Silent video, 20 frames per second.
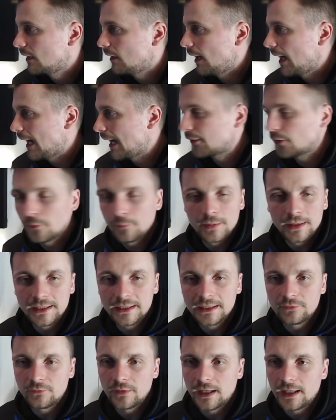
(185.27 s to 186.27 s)
I don't
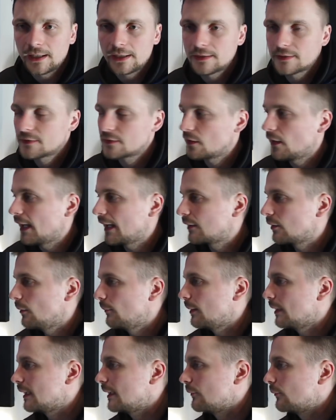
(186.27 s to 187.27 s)
believe that. So I
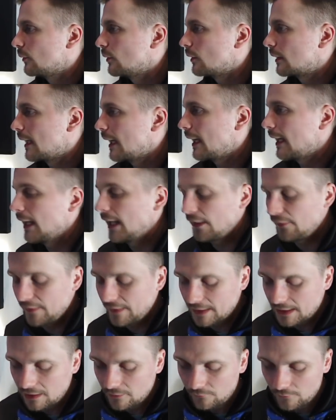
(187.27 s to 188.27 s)
don't believe we'll get... I
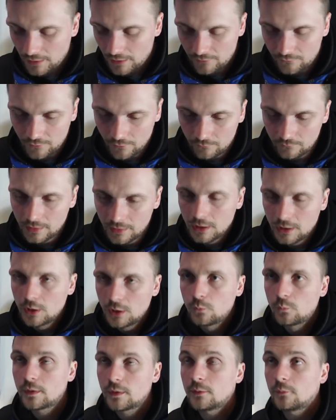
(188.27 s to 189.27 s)
think
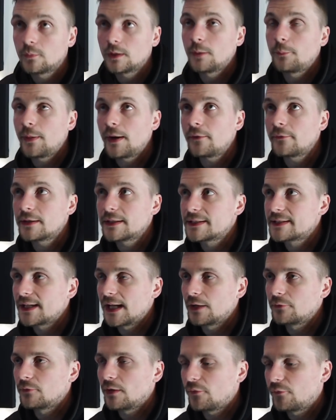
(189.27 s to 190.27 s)
we apparently
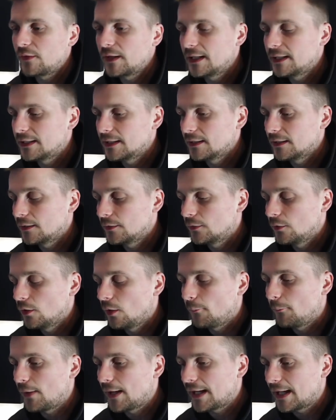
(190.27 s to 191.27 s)
signed Rafinha,
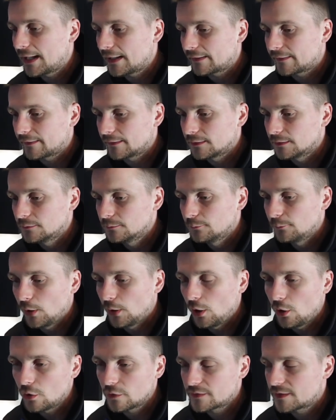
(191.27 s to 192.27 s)
not by accident, but
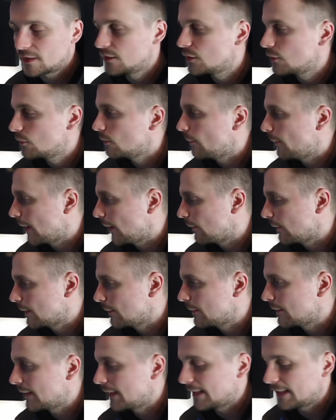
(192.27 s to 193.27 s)
Orta knew about
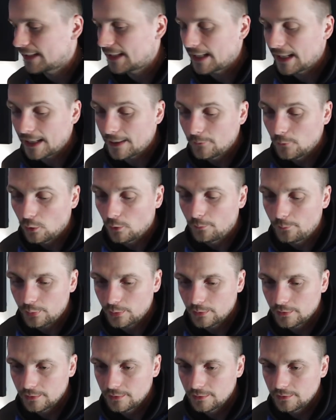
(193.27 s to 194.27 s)
him, and then it came up
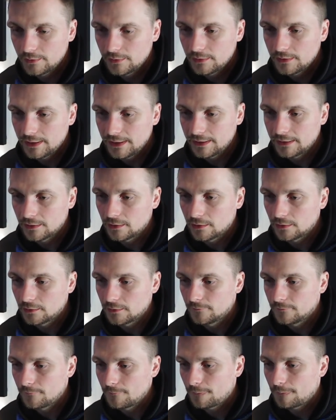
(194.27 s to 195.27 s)
in
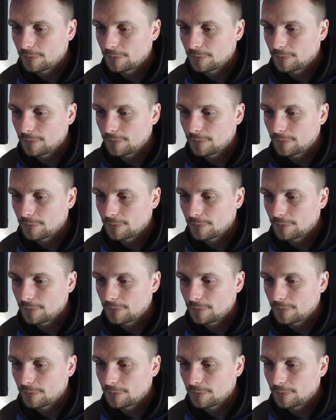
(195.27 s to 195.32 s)
an